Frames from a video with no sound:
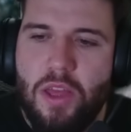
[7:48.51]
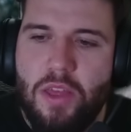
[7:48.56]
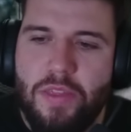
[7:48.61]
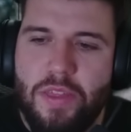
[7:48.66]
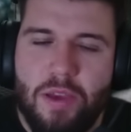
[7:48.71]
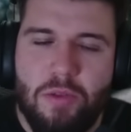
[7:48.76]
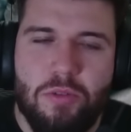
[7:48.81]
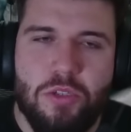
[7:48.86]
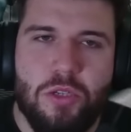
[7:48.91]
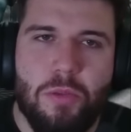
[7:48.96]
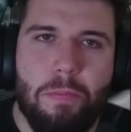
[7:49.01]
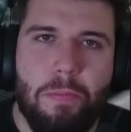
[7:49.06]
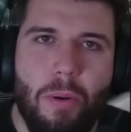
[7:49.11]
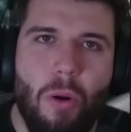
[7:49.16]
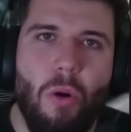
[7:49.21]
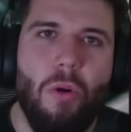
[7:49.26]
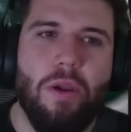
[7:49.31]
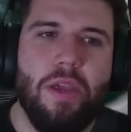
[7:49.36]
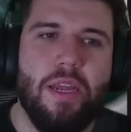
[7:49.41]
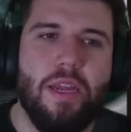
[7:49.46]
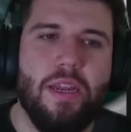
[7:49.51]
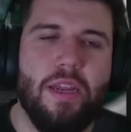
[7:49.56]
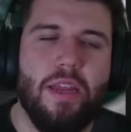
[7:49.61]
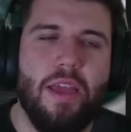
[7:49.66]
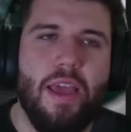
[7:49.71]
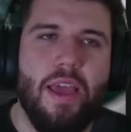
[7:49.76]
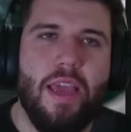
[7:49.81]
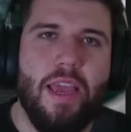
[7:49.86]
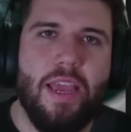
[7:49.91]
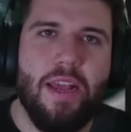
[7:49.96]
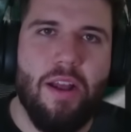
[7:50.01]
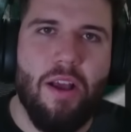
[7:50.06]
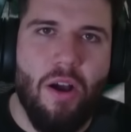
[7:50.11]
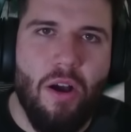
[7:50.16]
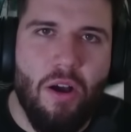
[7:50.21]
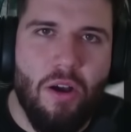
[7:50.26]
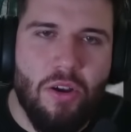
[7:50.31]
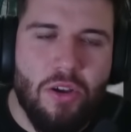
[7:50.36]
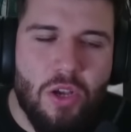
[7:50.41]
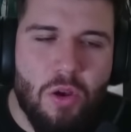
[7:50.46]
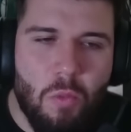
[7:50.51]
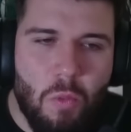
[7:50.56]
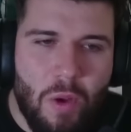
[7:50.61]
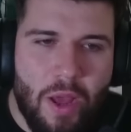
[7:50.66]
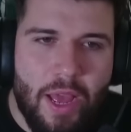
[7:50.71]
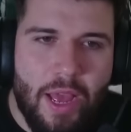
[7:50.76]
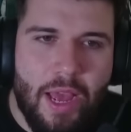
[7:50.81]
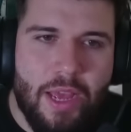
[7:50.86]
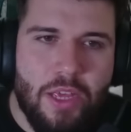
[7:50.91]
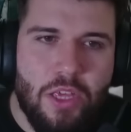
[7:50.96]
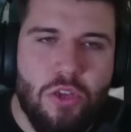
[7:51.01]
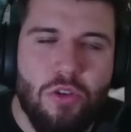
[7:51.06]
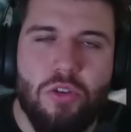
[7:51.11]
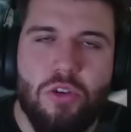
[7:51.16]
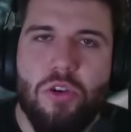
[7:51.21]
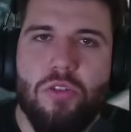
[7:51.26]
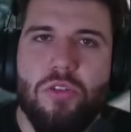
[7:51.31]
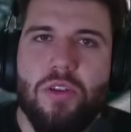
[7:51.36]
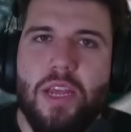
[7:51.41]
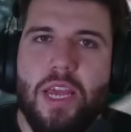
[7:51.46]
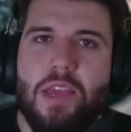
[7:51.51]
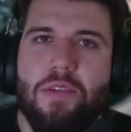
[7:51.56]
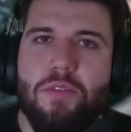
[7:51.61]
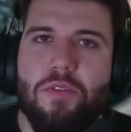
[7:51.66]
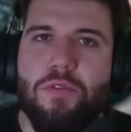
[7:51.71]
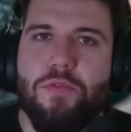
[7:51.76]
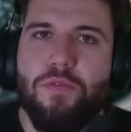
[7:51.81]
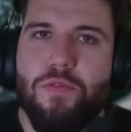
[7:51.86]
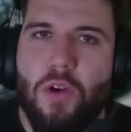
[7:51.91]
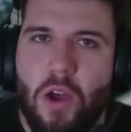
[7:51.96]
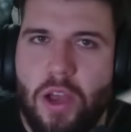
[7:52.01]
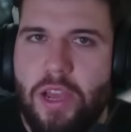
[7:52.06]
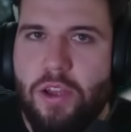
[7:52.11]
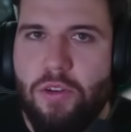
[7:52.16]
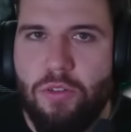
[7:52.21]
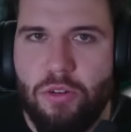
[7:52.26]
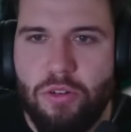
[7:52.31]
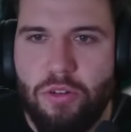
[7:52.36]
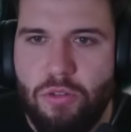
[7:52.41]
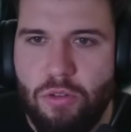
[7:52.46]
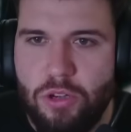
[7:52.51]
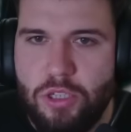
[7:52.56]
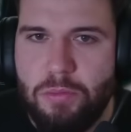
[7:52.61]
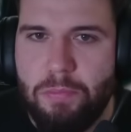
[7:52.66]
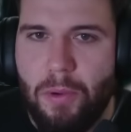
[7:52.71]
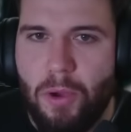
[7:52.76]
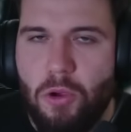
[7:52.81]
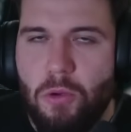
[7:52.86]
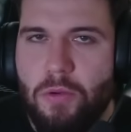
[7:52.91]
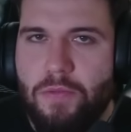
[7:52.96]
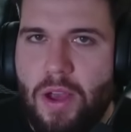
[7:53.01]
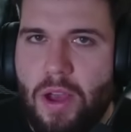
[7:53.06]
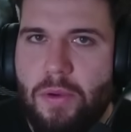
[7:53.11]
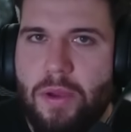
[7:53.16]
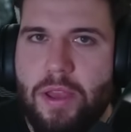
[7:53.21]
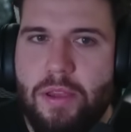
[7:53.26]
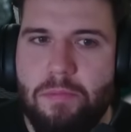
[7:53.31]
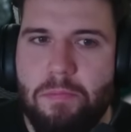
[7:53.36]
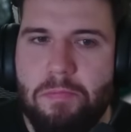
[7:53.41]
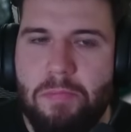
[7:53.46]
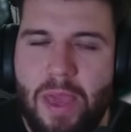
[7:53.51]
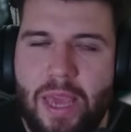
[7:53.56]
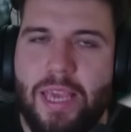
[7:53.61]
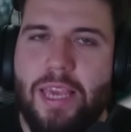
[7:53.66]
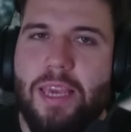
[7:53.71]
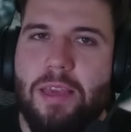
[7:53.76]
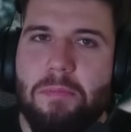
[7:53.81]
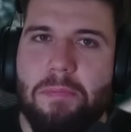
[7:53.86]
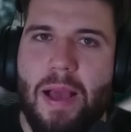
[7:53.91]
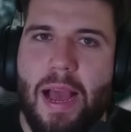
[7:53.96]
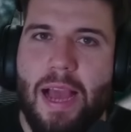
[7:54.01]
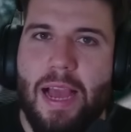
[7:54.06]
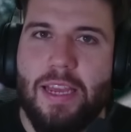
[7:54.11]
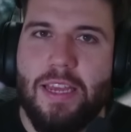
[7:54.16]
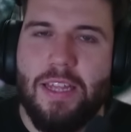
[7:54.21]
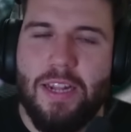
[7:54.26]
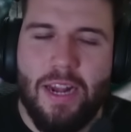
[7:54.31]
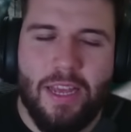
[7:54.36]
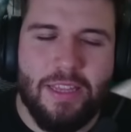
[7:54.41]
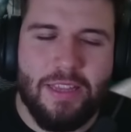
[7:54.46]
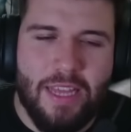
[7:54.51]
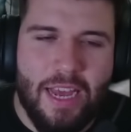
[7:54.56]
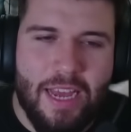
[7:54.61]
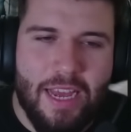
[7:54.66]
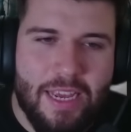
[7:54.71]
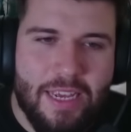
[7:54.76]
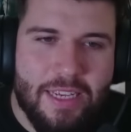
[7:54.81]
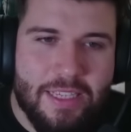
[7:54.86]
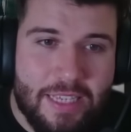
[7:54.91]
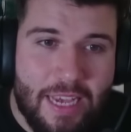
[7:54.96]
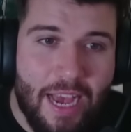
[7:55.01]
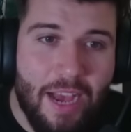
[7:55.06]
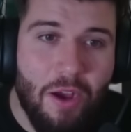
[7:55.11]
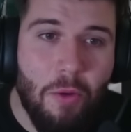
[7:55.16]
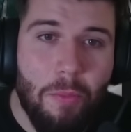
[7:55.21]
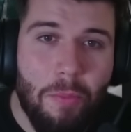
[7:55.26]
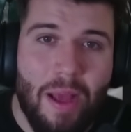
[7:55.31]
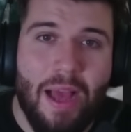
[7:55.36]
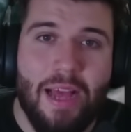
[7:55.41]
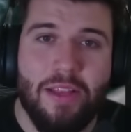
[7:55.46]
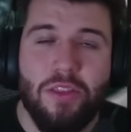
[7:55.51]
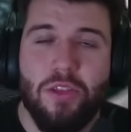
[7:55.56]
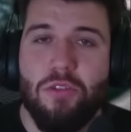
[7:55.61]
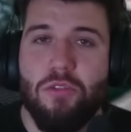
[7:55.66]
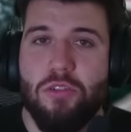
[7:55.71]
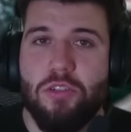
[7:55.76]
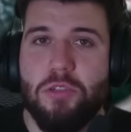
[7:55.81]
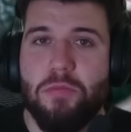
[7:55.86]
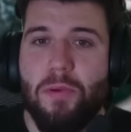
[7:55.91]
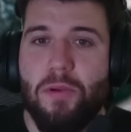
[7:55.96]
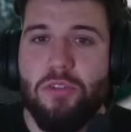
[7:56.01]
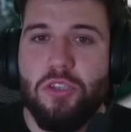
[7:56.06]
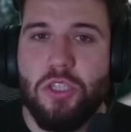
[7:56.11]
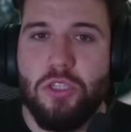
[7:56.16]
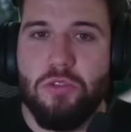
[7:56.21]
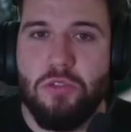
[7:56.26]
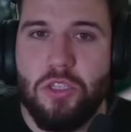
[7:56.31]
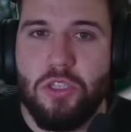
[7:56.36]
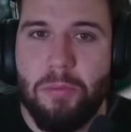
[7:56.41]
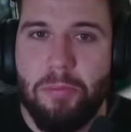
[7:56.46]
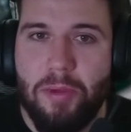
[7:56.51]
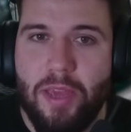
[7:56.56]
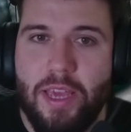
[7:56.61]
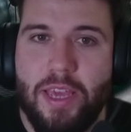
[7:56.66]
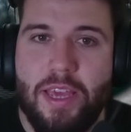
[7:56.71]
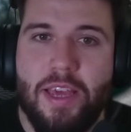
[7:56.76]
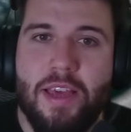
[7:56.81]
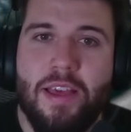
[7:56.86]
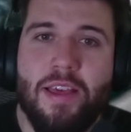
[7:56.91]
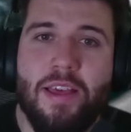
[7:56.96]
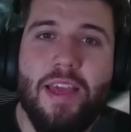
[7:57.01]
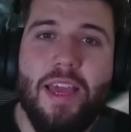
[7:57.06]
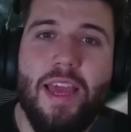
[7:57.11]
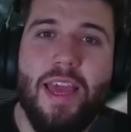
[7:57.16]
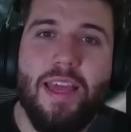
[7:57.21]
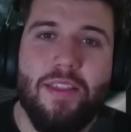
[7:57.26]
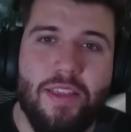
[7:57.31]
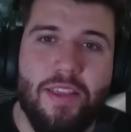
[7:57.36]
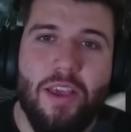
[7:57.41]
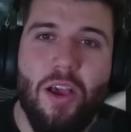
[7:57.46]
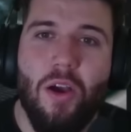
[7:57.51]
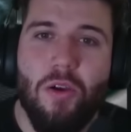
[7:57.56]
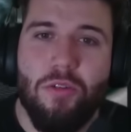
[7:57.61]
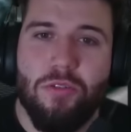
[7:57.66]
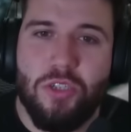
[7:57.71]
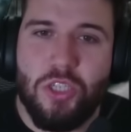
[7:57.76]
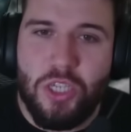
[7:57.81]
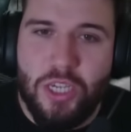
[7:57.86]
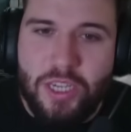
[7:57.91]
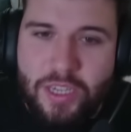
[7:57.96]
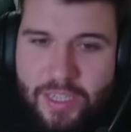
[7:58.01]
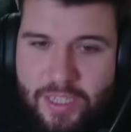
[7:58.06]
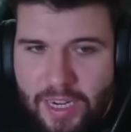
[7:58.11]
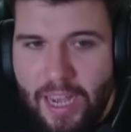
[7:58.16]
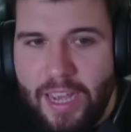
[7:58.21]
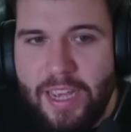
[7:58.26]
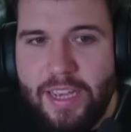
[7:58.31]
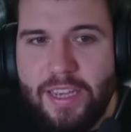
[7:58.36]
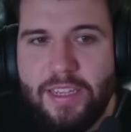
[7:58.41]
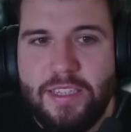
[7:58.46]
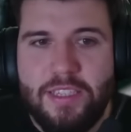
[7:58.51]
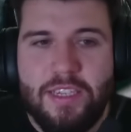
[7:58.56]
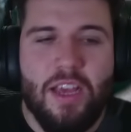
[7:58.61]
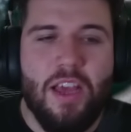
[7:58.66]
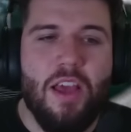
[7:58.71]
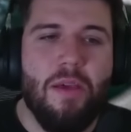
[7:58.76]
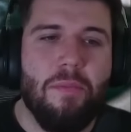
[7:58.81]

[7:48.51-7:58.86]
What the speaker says: There was a point in Ark where you couldn't even fire a crossbow without it pinging back. Like, that is how bad the crossbows used to be in the OG days.